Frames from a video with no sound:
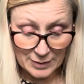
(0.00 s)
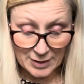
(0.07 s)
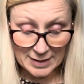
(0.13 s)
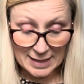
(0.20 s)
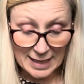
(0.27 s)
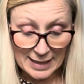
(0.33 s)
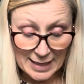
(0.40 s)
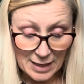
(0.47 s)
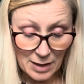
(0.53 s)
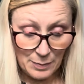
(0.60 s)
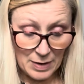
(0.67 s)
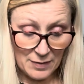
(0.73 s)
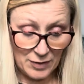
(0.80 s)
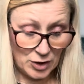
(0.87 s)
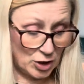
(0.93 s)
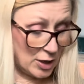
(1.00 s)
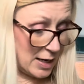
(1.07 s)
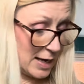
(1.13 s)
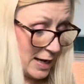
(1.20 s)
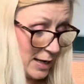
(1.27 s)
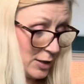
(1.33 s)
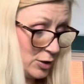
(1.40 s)
just a little bit of a
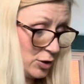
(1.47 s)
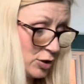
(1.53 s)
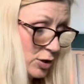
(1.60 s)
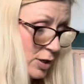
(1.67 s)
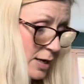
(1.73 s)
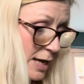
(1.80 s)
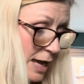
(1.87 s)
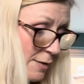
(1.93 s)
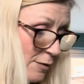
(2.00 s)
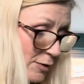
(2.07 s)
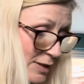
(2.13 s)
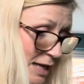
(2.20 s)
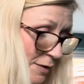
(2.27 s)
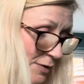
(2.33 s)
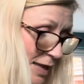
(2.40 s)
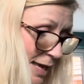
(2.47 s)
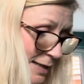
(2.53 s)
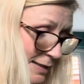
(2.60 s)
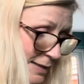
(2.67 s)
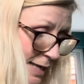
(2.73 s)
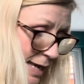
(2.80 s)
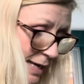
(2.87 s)
change. If I was having it
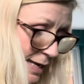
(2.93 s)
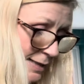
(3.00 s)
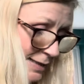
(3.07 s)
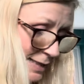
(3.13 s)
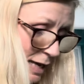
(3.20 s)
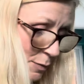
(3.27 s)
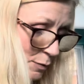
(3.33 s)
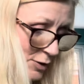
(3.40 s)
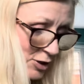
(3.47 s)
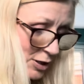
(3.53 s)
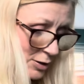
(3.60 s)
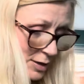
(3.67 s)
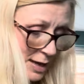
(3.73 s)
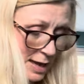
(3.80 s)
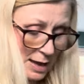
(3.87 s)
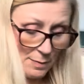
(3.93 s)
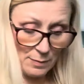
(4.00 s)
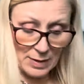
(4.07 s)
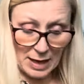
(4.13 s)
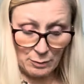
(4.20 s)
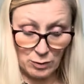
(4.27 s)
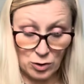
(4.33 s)
as like a sandwich on,
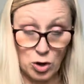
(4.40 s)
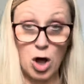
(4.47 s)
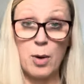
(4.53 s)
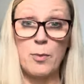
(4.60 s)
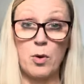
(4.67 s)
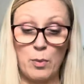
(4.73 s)
like with normal